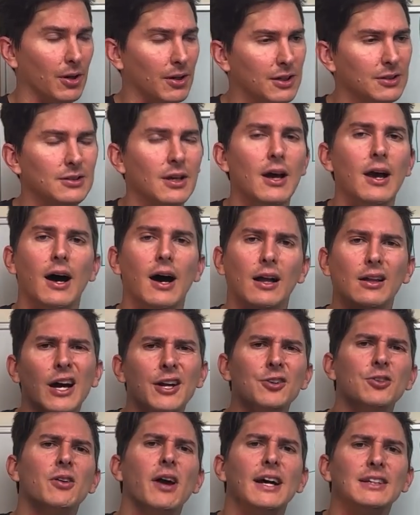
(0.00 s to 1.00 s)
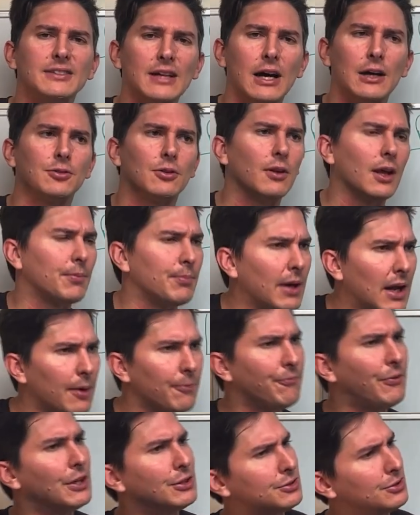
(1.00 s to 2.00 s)
Because a lot of you guys out there are like, man, I'm
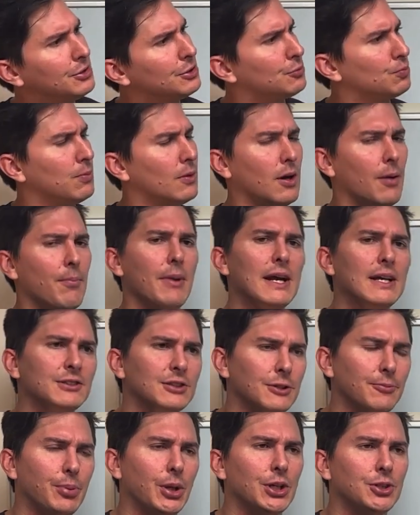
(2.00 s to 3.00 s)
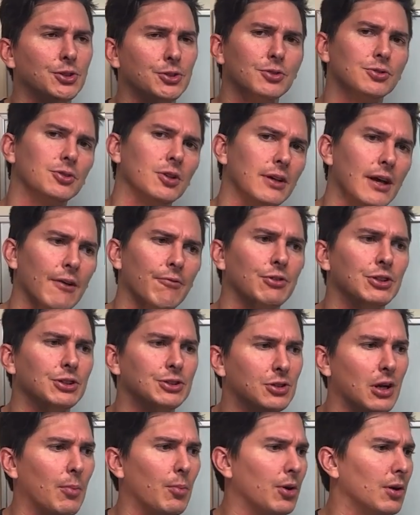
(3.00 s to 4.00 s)
facing these amazing pitchers every
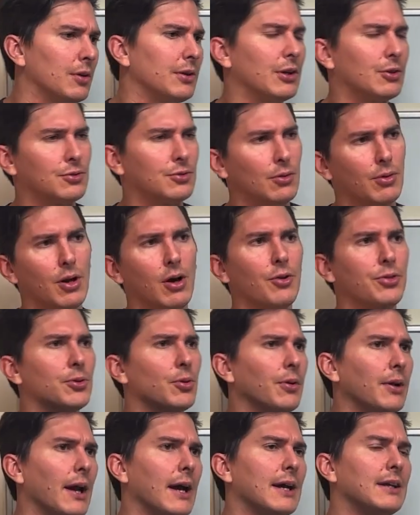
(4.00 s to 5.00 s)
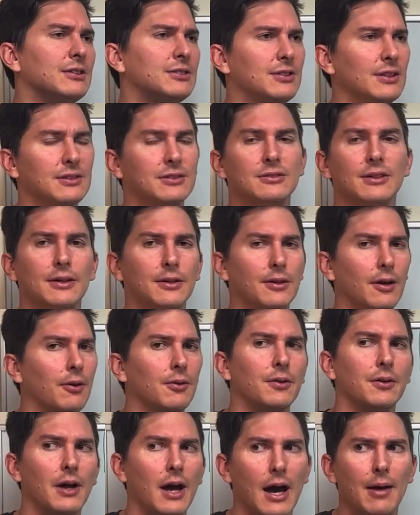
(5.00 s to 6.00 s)
summer and they're all throwing 96. It's like, no,
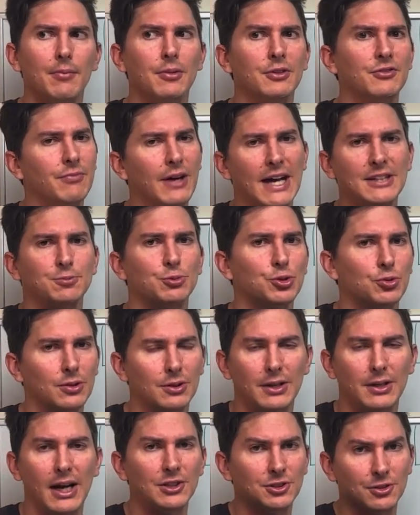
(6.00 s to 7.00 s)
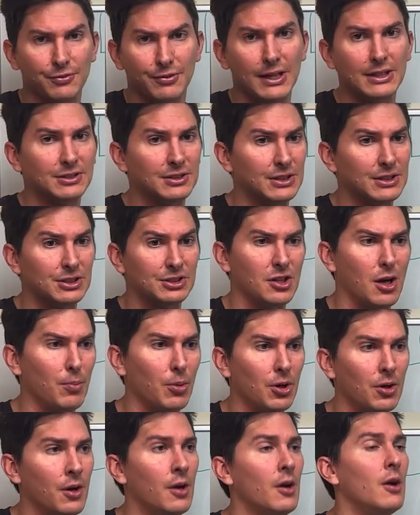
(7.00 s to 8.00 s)
they're not. The vast majority of guys you're facing in the
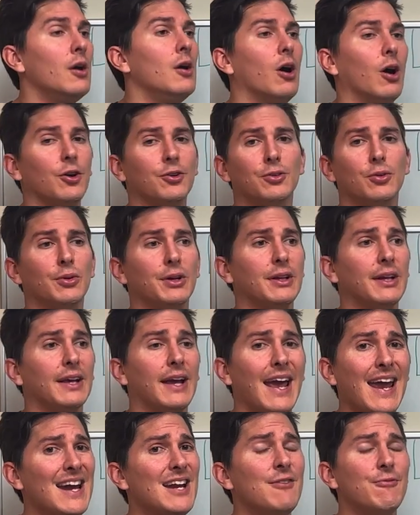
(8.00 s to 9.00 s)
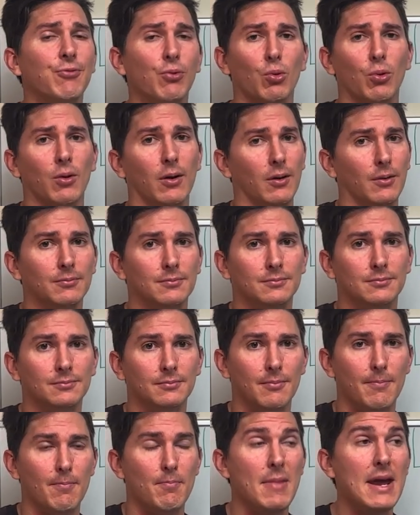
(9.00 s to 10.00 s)
summer are throwing like 84.
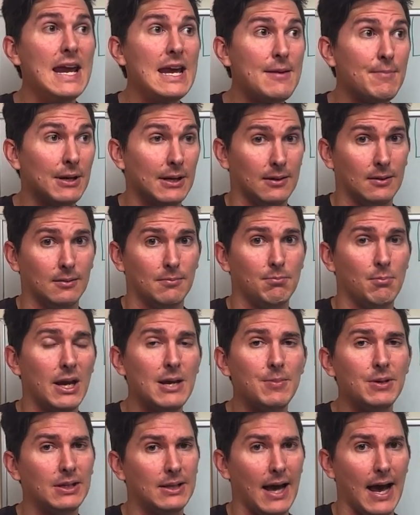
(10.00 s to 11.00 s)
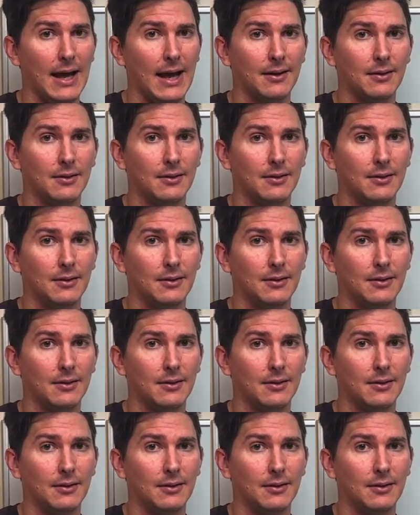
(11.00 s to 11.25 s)
Maybe that.